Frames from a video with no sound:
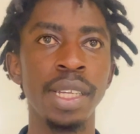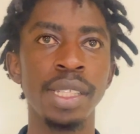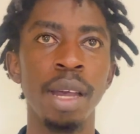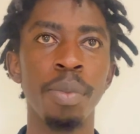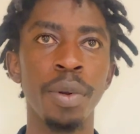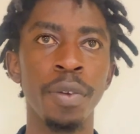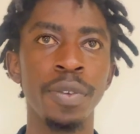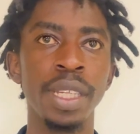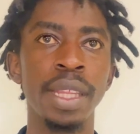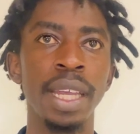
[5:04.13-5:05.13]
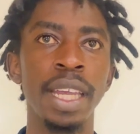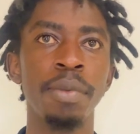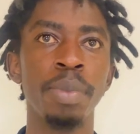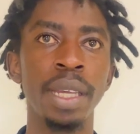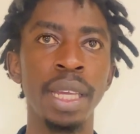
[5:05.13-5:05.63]
is approved, they can
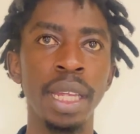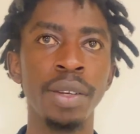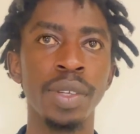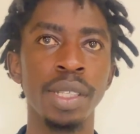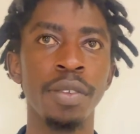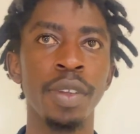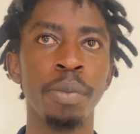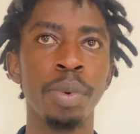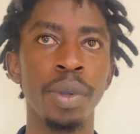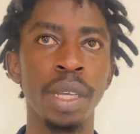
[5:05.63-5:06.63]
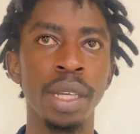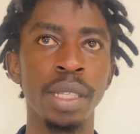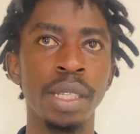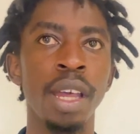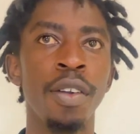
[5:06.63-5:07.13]
begin receiving bookings
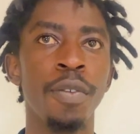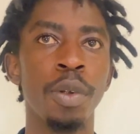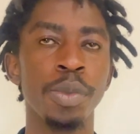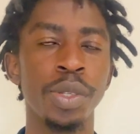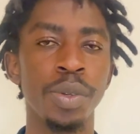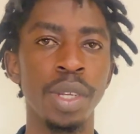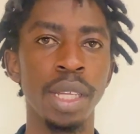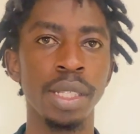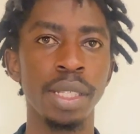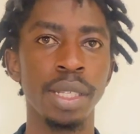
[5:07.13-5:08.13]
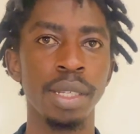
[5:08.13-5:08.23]
from students.